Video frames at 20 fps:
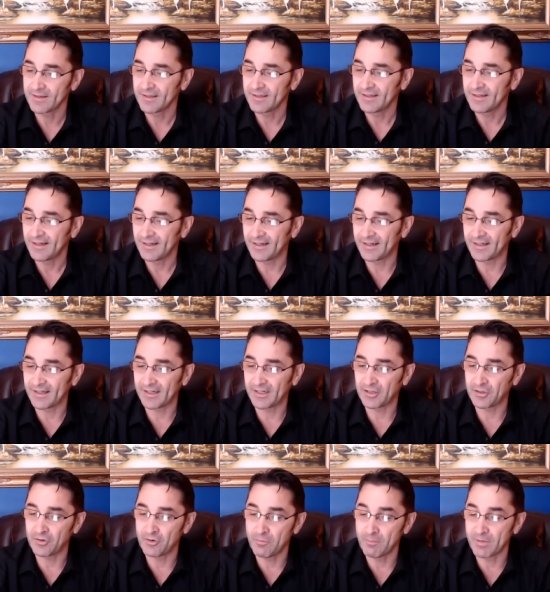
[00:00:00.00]
Uh,
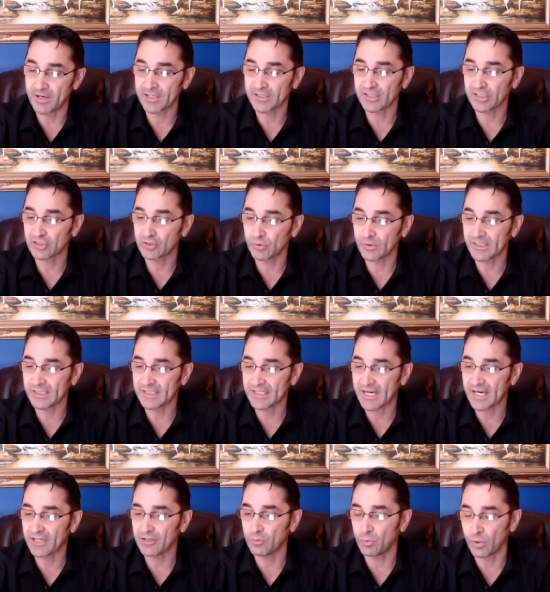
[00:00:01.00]
who murdered
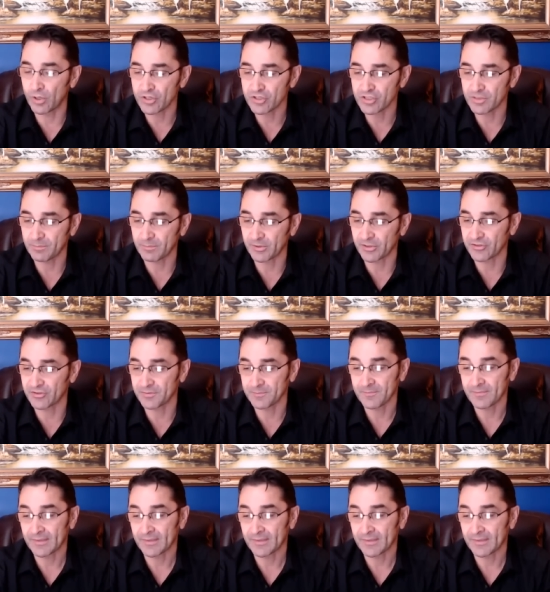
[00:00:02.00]
29 worshippers